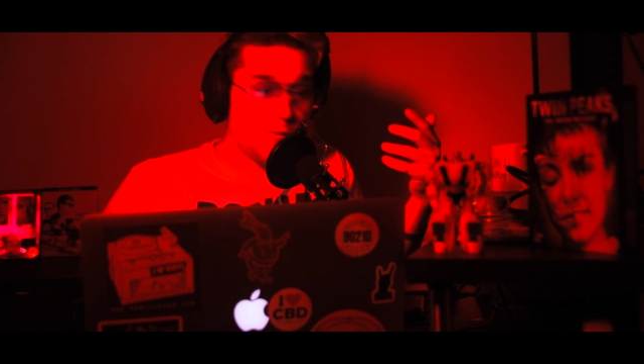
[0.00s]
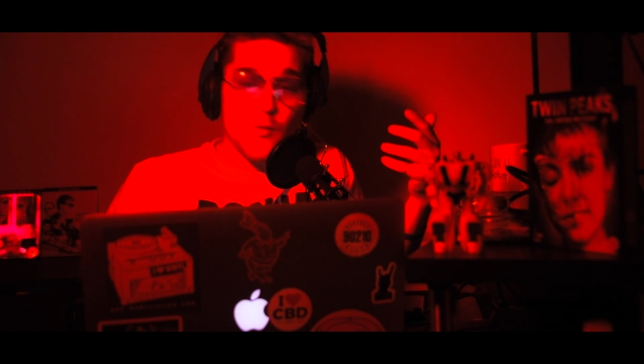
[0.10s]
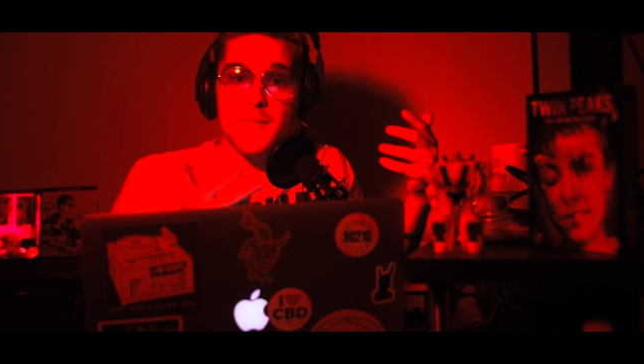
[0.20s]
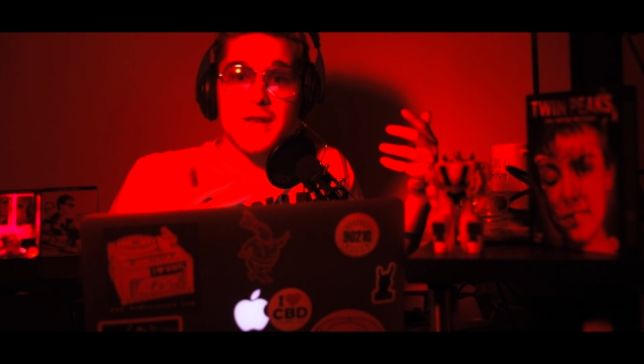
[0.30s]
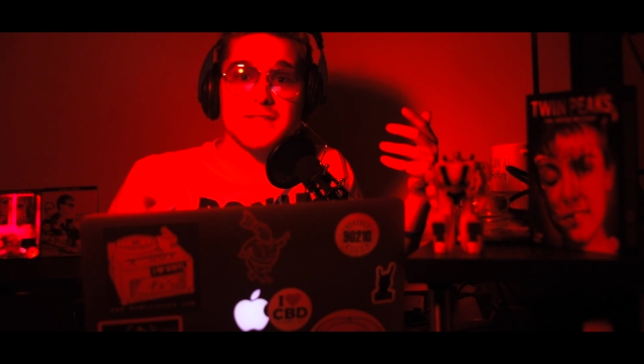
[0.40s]
It's the
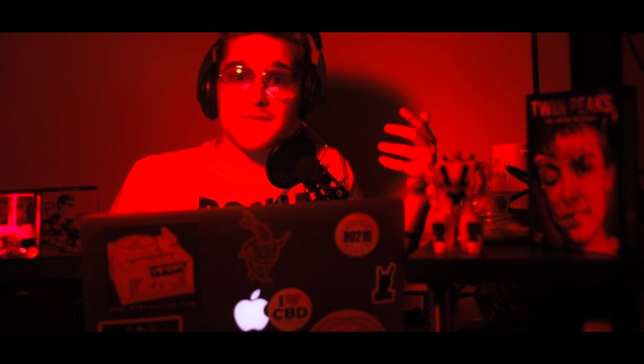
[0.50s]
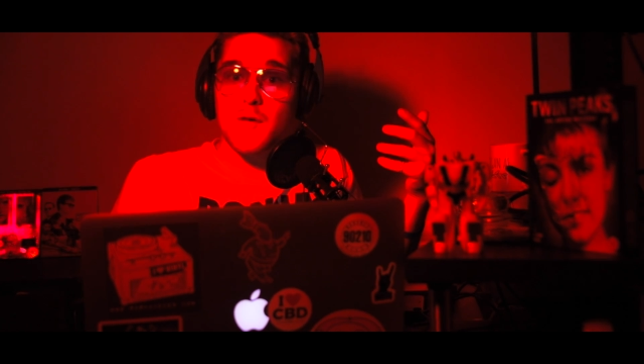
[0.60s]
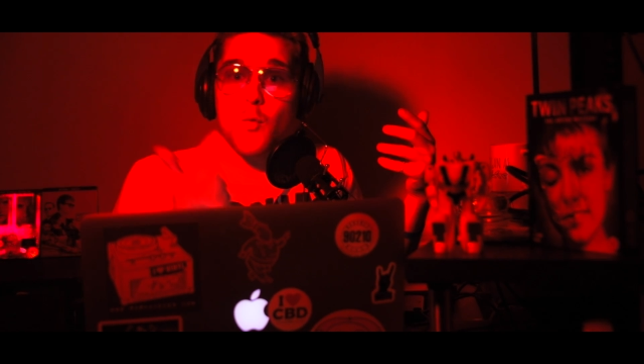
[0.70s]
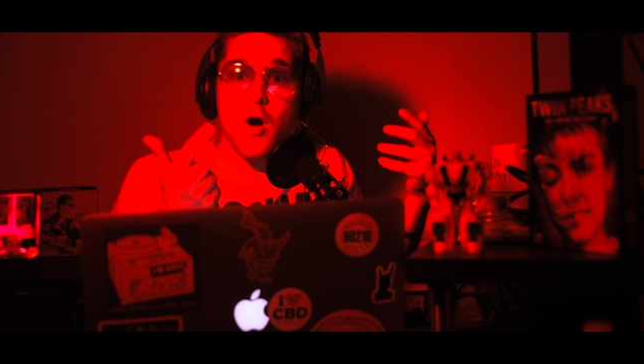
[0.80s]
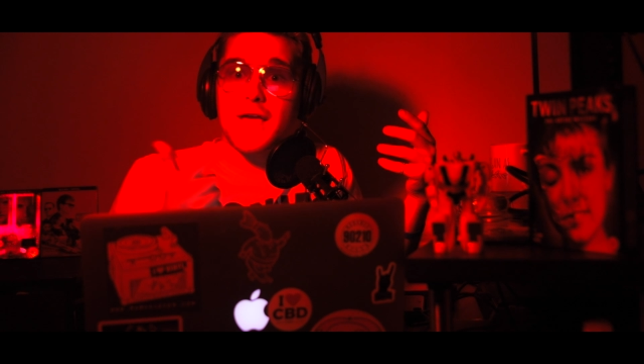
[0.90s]
4
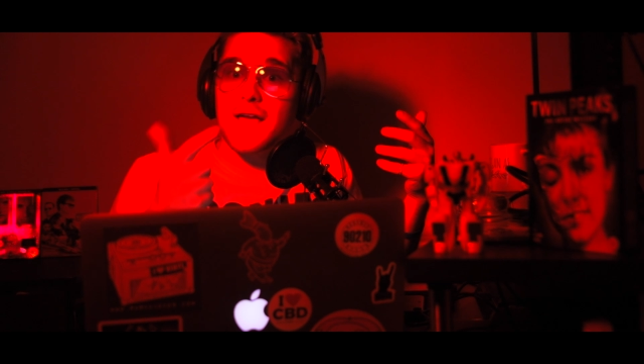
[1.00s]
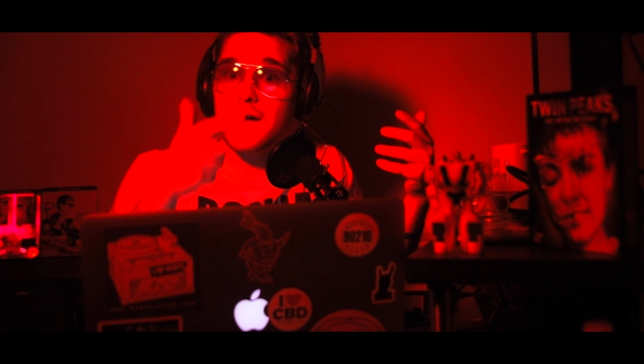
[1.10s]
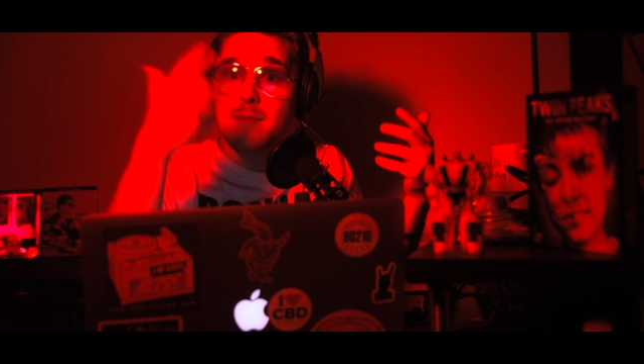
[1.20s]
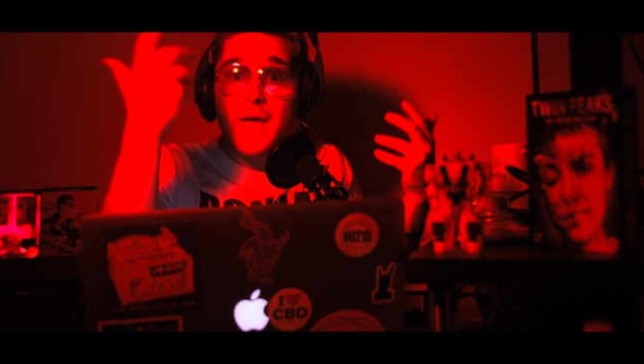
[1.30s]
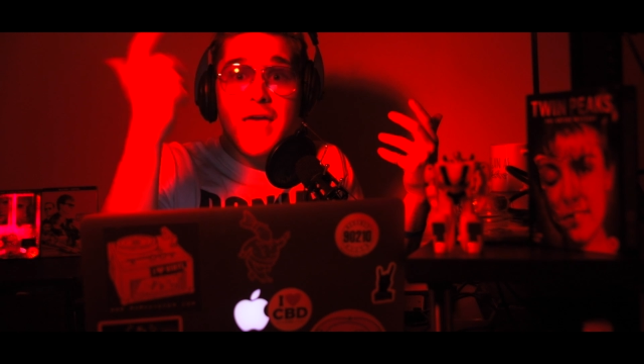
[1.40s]
minutes of them
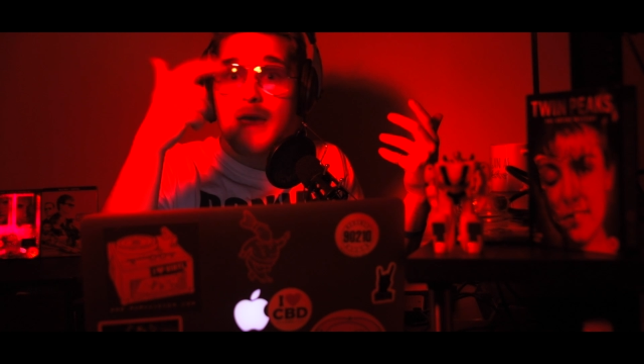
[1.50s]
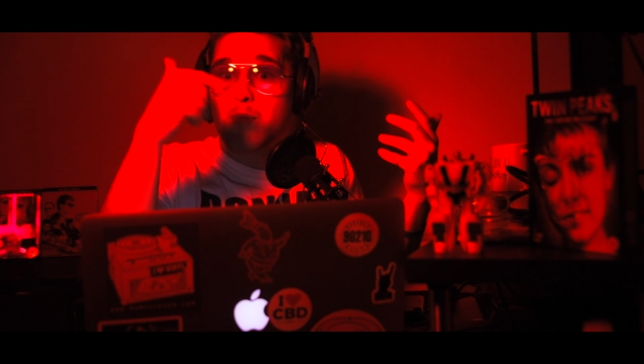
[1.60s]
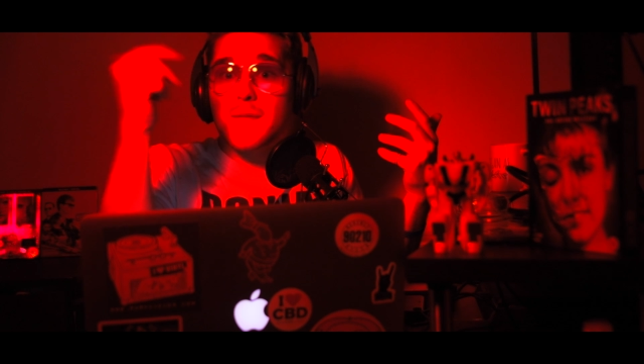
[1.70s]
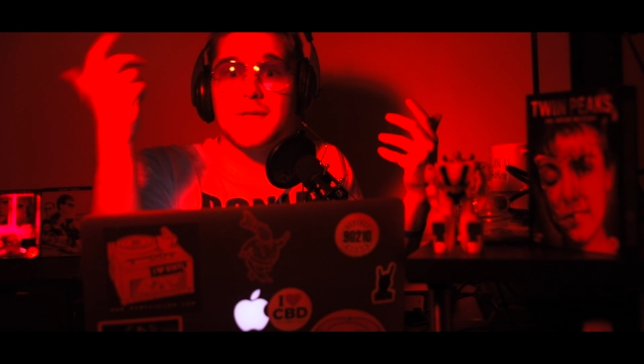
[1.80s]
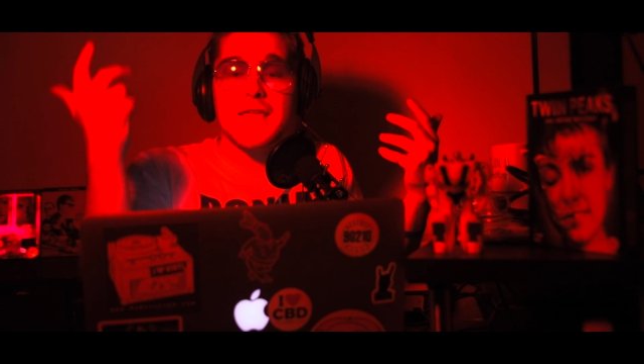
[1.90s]
walking up
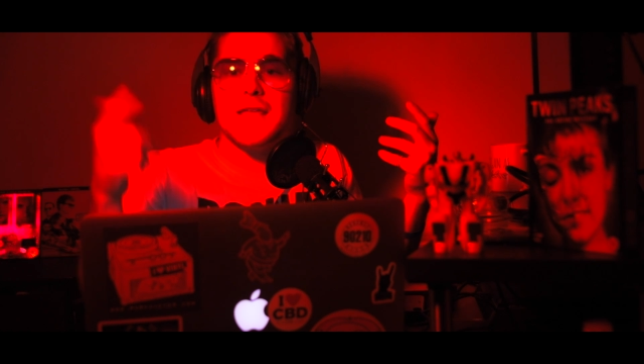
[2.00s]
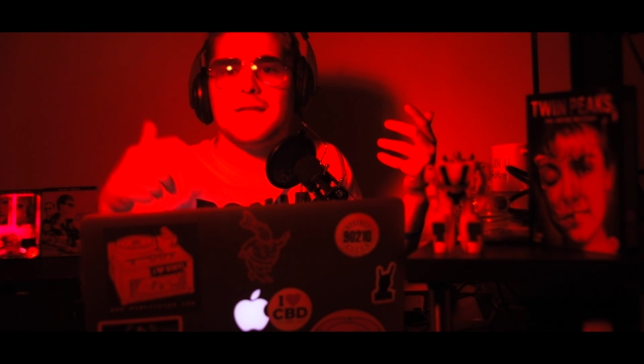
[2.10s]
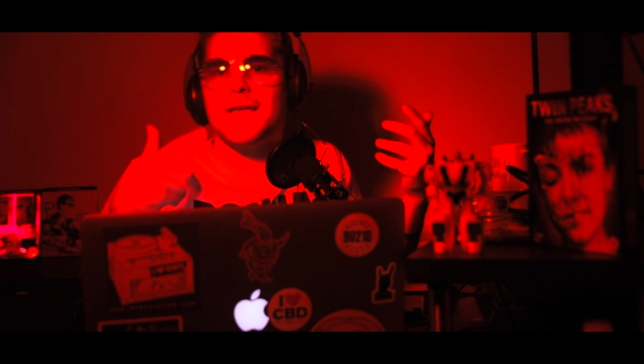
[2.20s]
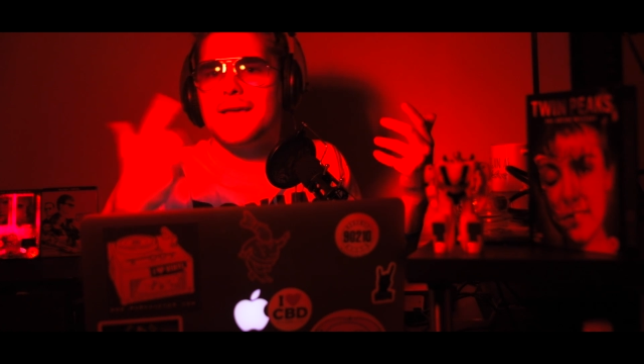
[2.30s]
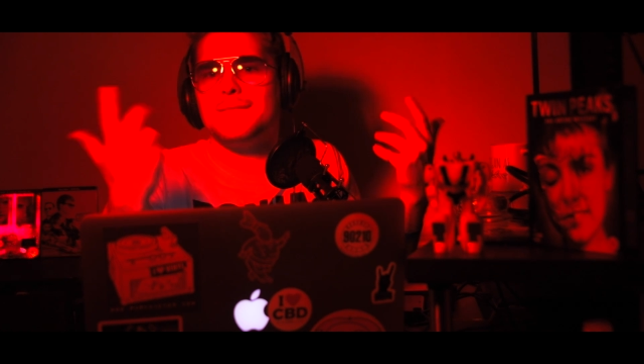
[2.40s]
and probably
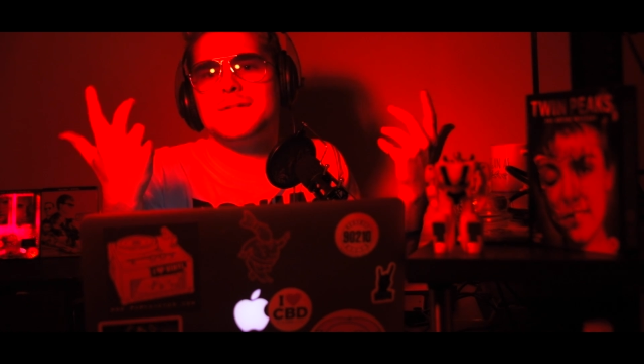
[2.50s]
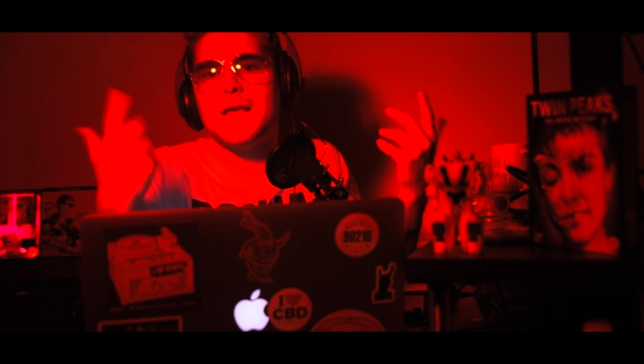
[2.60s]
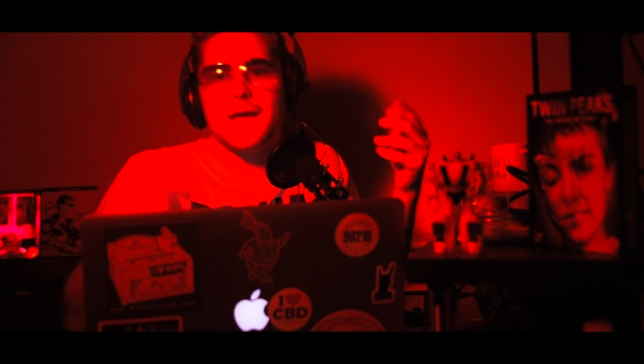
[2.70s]
getting, like,